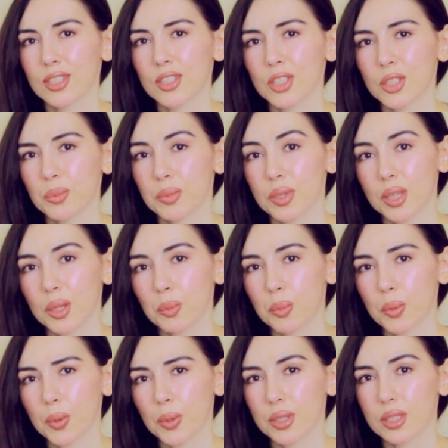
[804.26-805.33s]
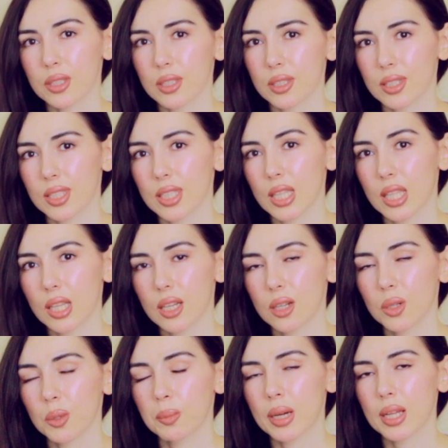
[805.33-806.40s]
She's being poisoned
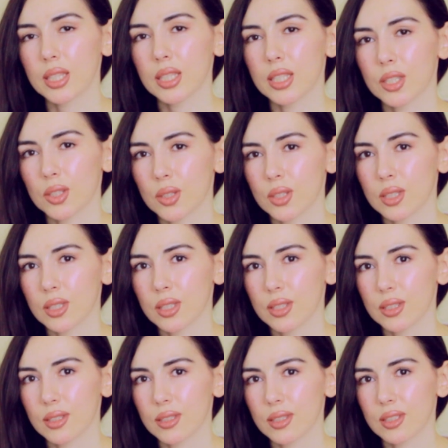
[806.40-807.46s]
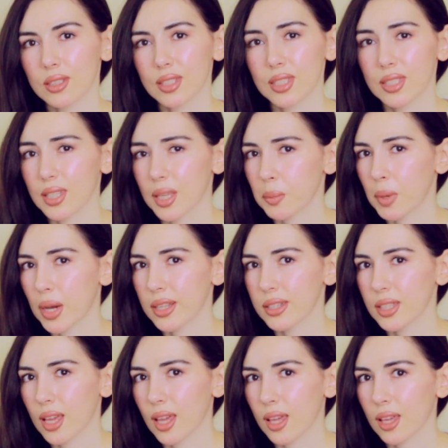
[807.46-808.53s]
little by little, day by
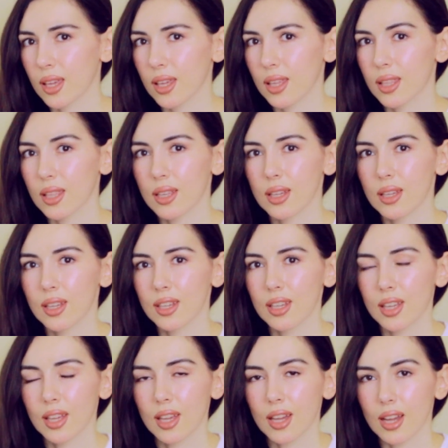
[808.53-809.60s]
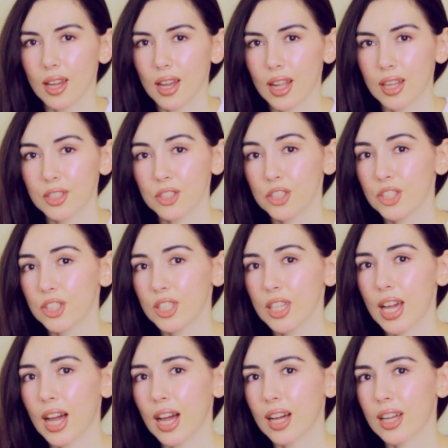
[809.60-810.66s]
day. And
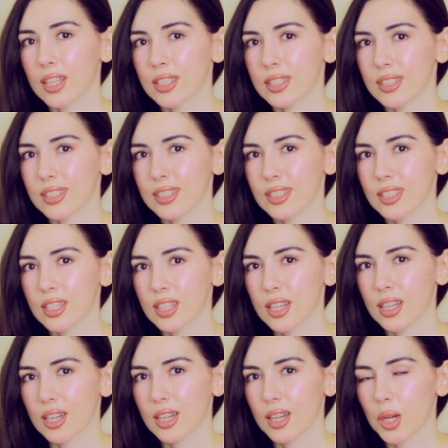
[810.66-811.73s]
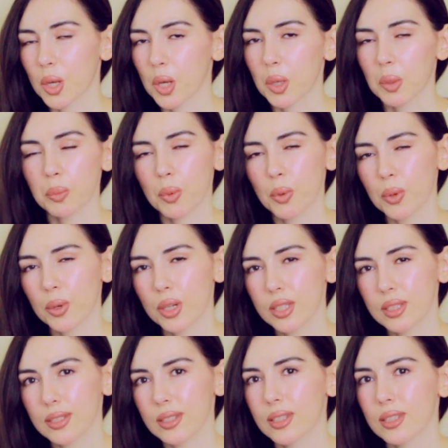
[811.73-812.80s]
she has a
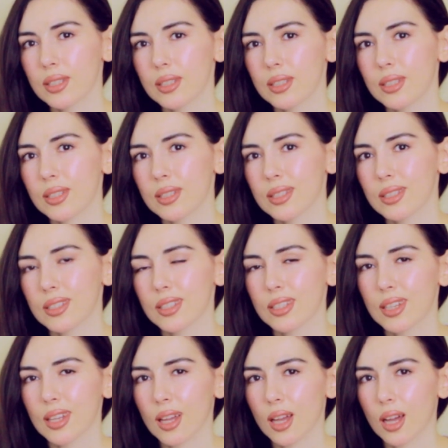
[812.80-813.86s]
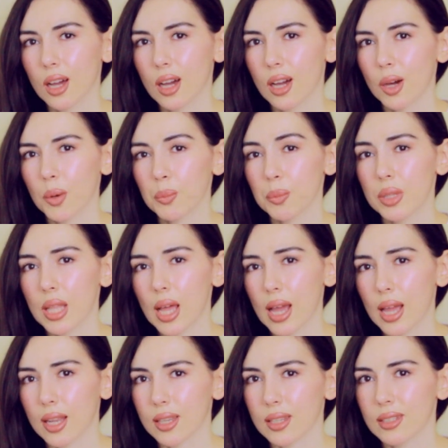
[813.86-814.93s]
poisonous
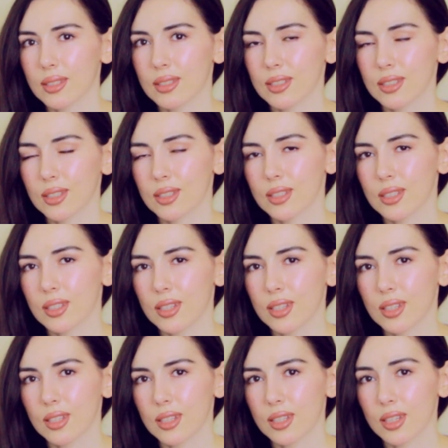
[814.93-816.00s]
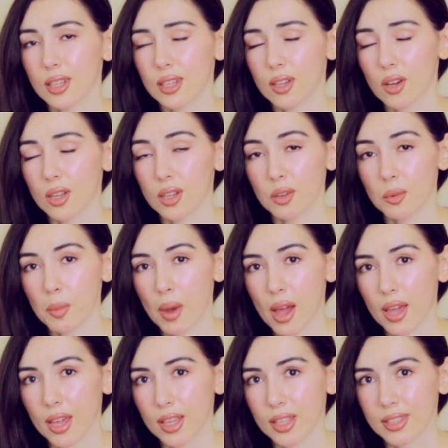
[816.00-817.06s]
plan on her
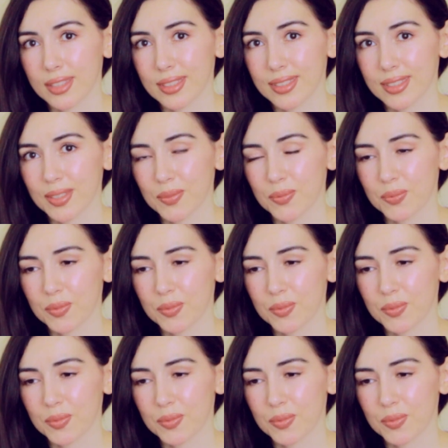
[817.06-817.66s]
mind.